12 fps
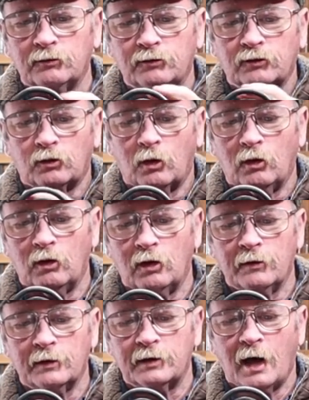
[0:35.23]
scroll
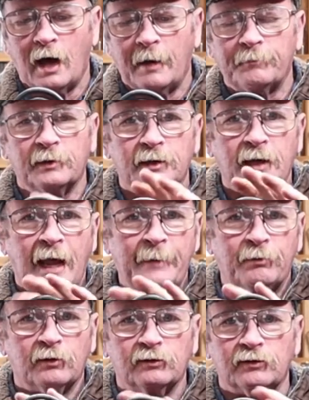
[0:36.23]
on the top that
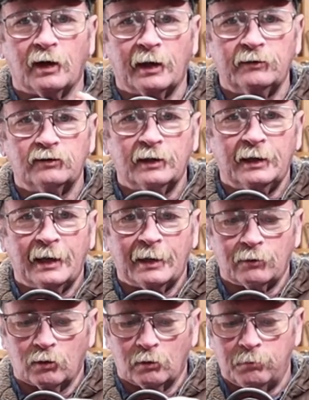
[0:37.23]
tapers nicely
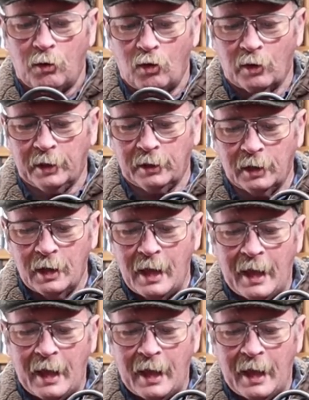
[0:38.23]
down to a point,